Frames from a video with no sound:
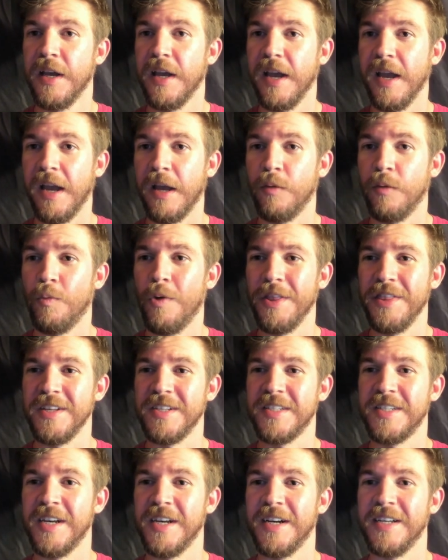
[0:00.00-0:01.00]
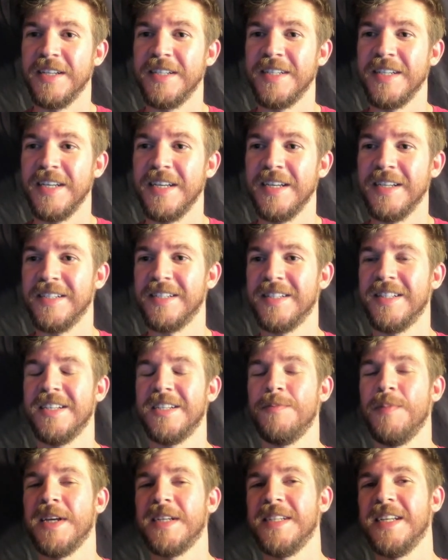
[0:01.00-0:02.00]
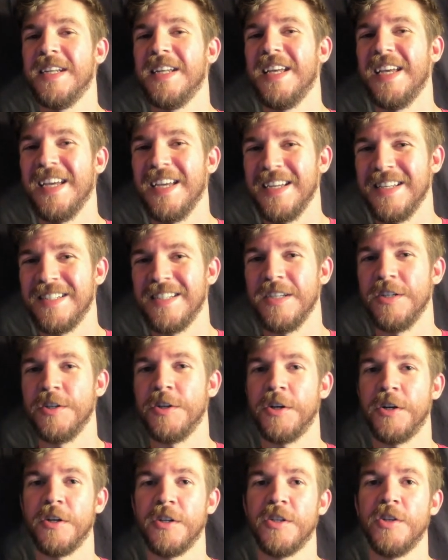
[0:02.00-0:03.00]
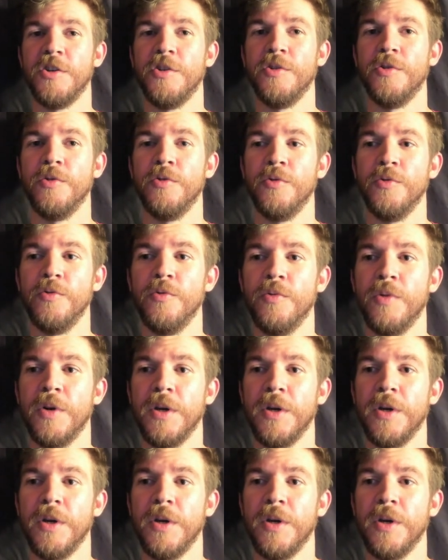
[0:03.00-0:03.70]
And what this does is this makes it easier to,